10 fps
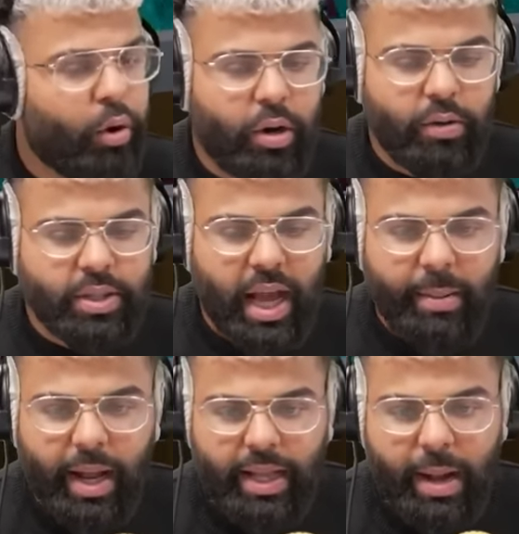bro. Don't scare
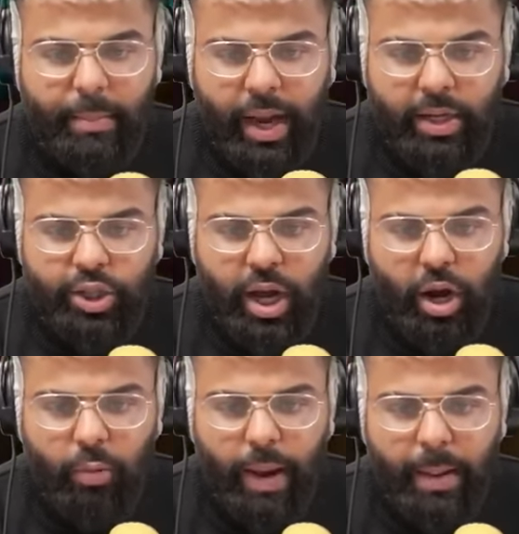me like that, man.
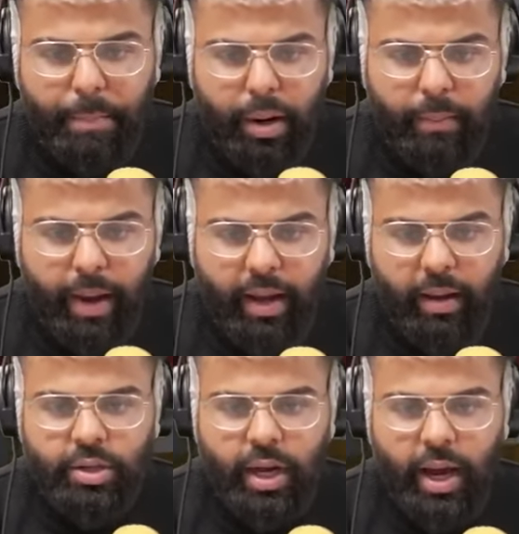Chill, bro. man. Brr, man.
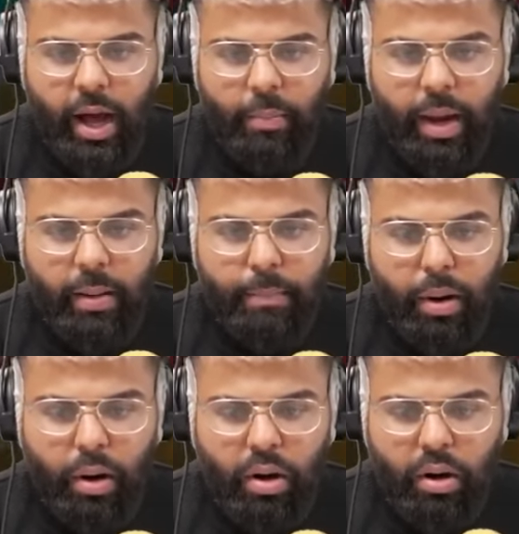Chill out, man.
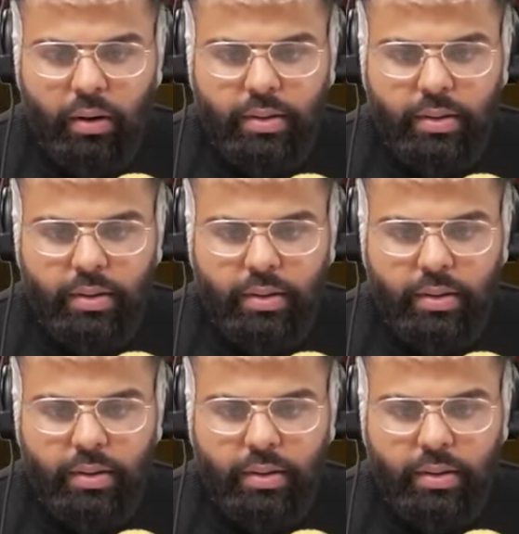Brr.